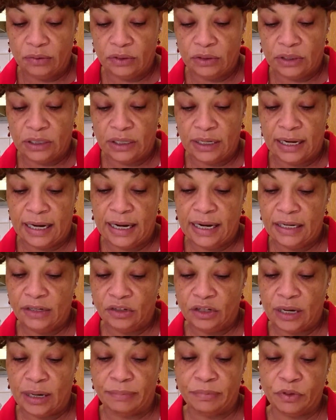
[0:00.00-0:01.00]
Today,
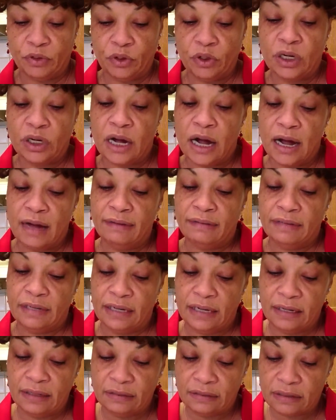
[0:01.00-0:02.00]
chapter
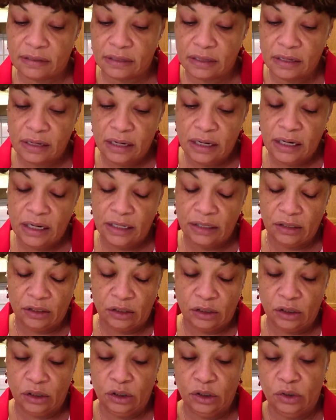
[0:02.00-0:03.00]
contents
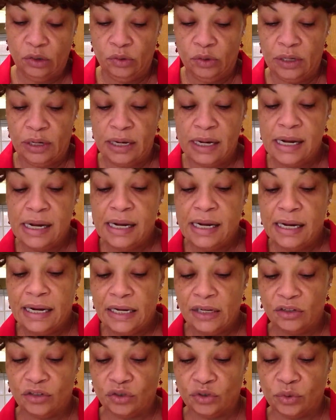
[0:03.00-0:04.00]
include
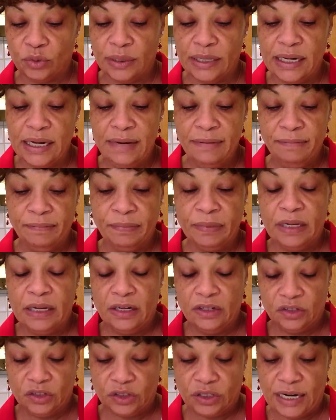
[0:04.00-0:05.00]
history,
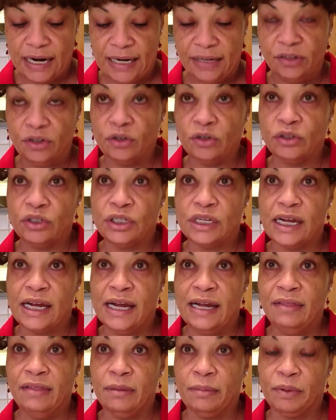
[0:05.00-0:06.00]
standards
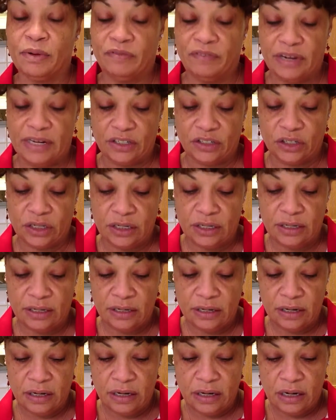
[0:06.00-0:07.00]
in the profession,
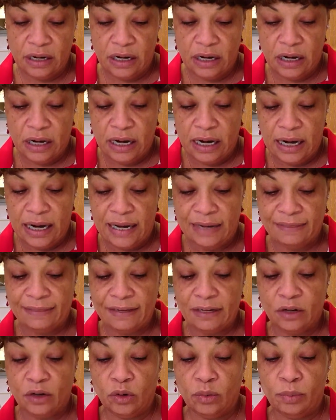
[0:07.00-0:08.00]

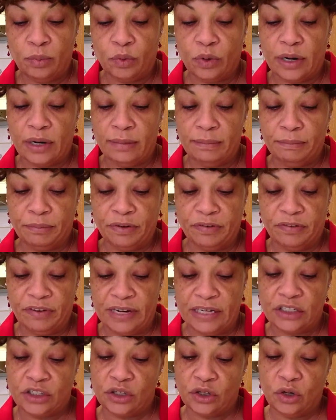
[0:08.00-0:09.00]
ethical,
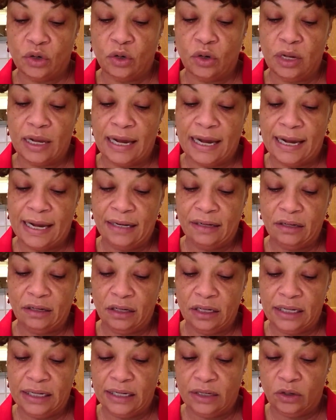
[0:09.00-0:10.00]
professional, and
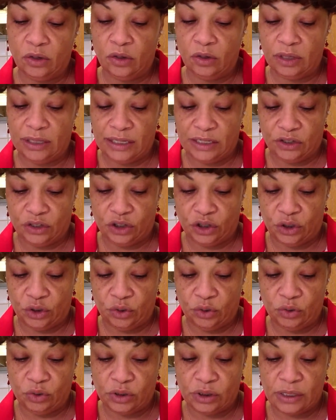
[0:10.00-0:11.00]
legal
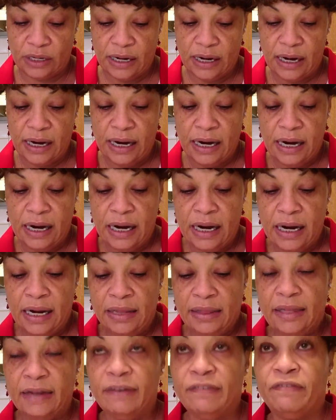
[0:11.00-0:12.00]
issues,
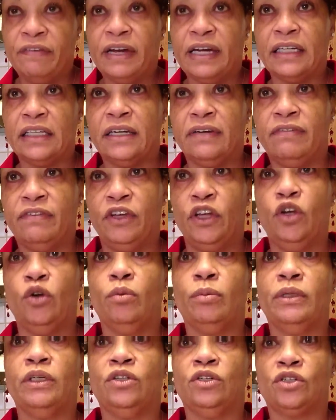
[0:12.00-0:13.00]
the effective
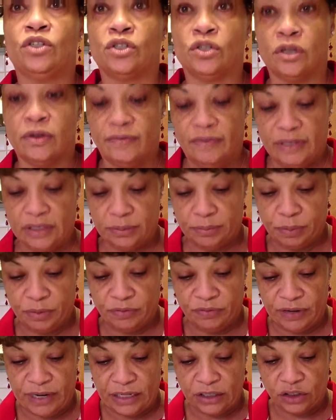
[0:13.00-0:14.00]
human service
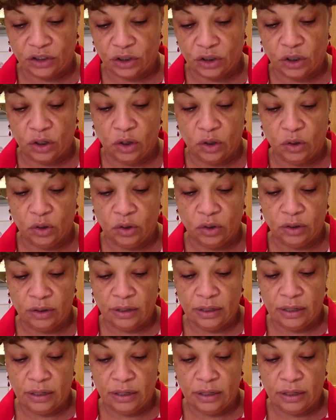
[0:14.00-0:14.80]
professional,